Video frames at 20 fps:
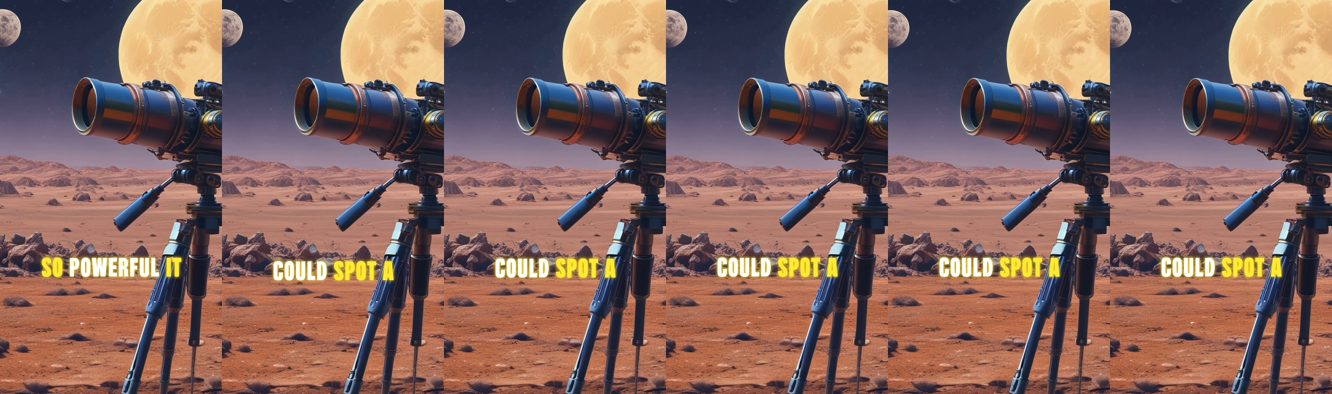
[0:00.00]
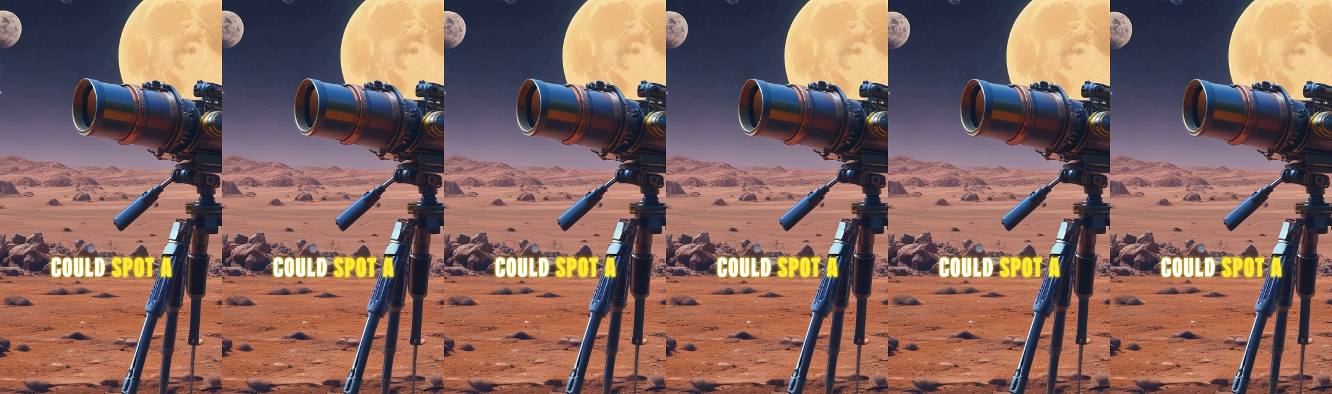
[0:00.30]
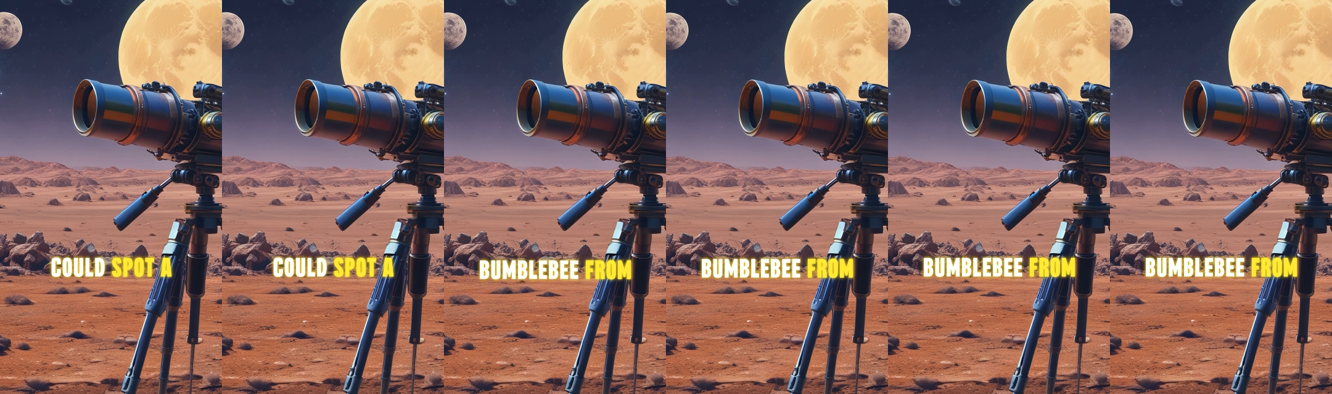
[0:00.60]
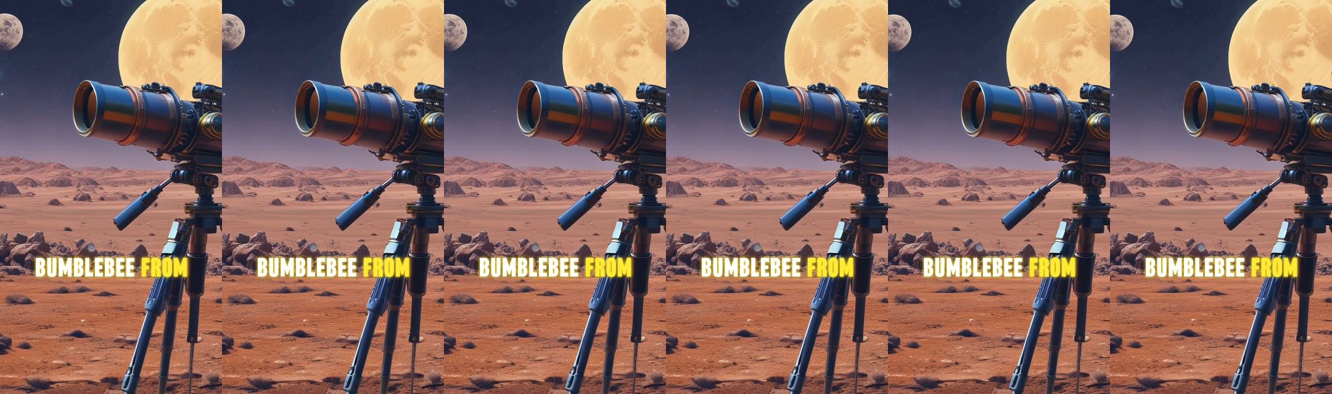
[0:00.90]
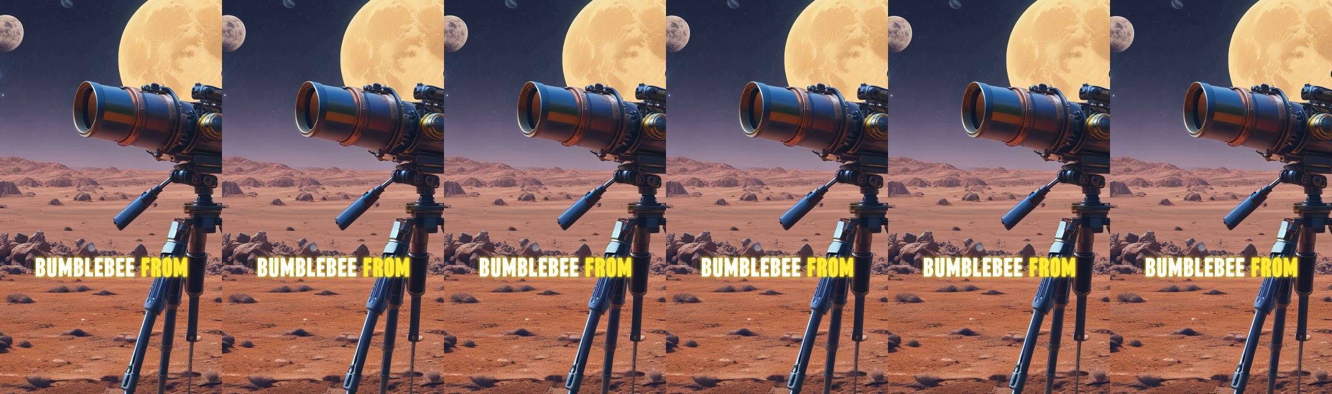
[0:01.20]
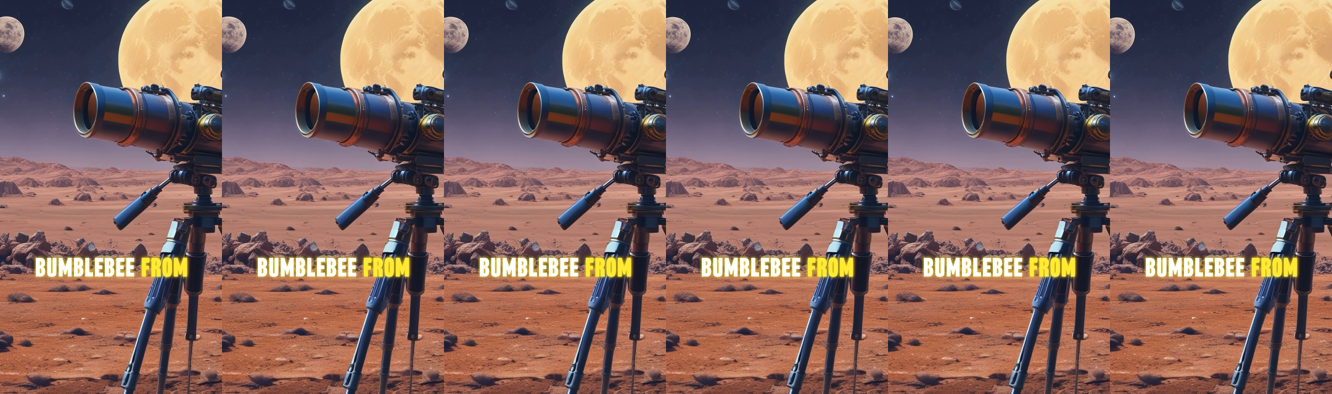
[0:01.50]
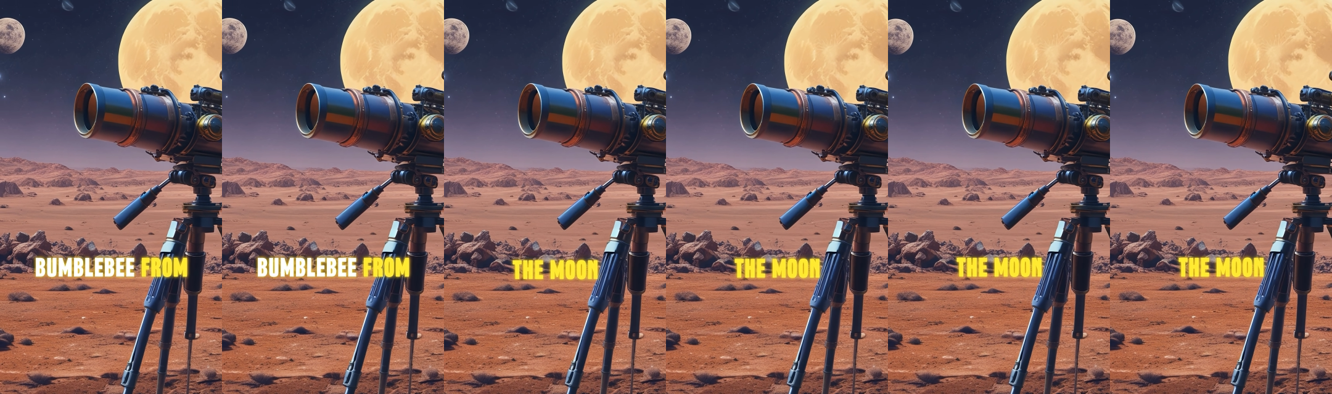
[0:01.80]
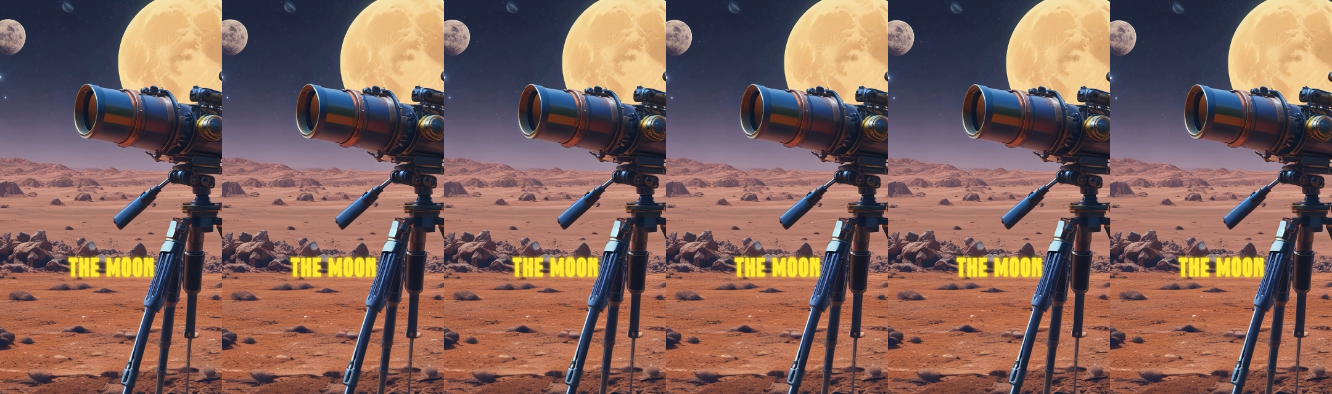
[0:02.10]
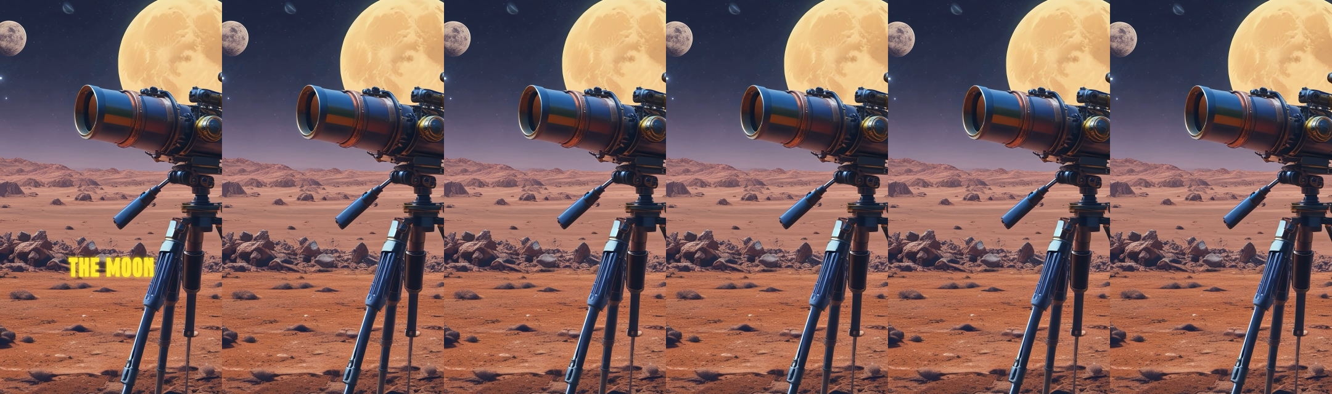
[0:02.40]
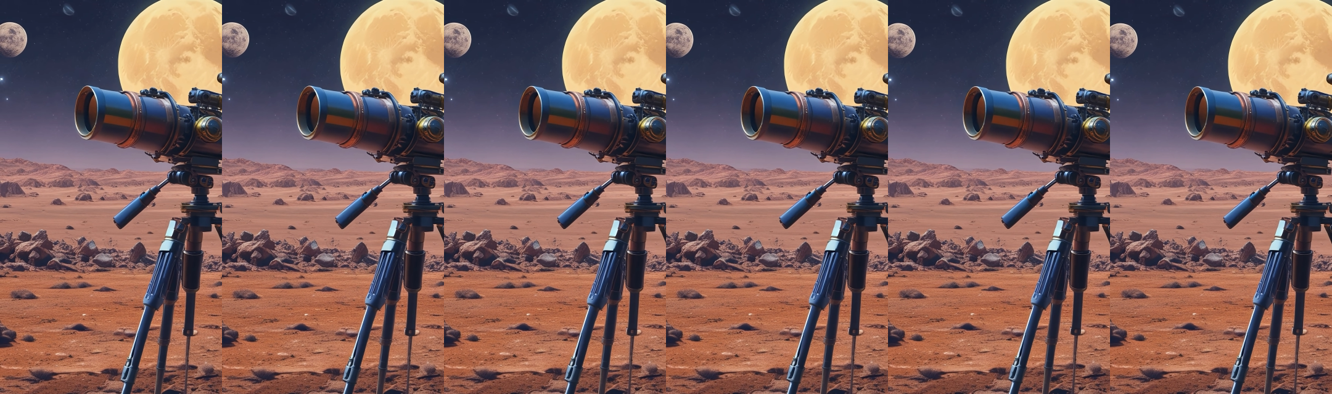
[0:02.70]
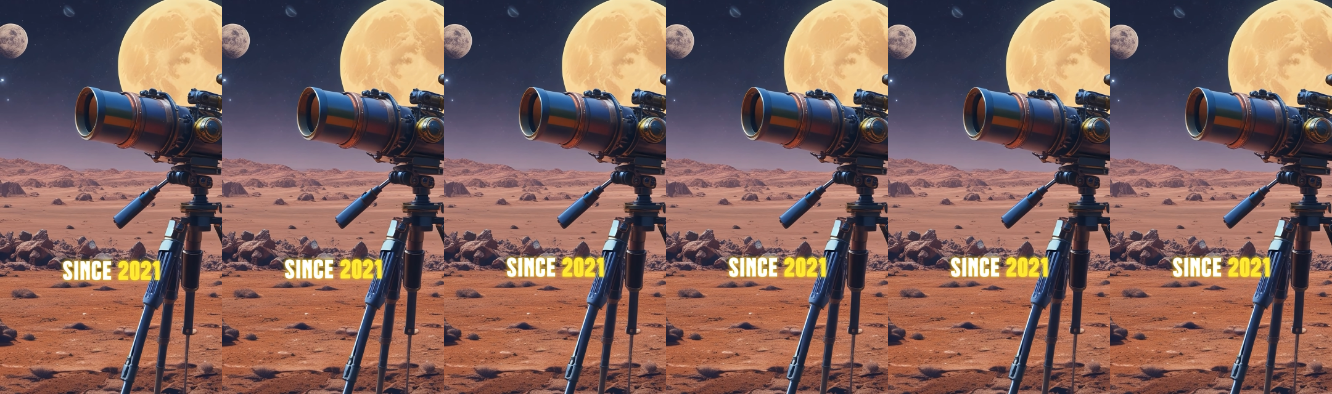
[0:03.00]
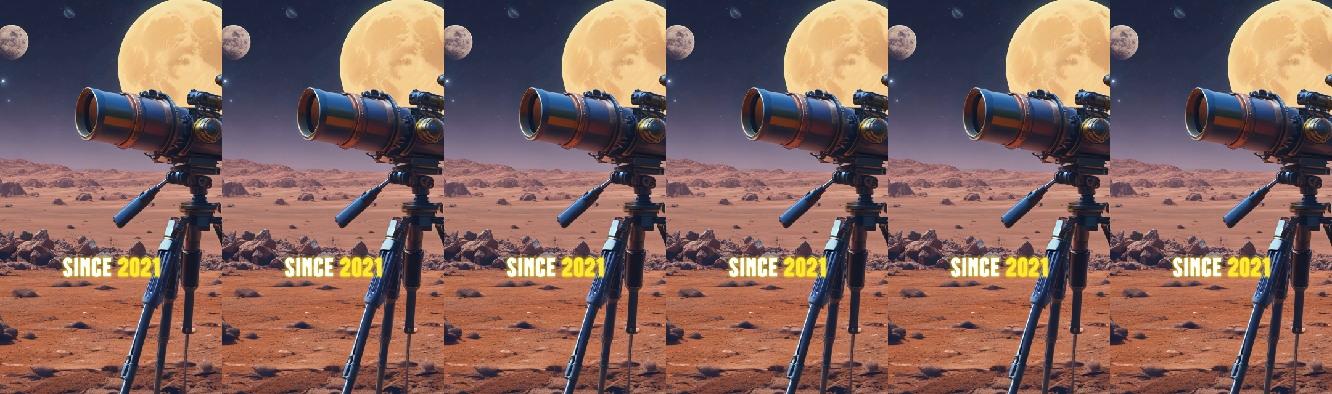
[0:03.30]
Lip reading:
(no speaker visible)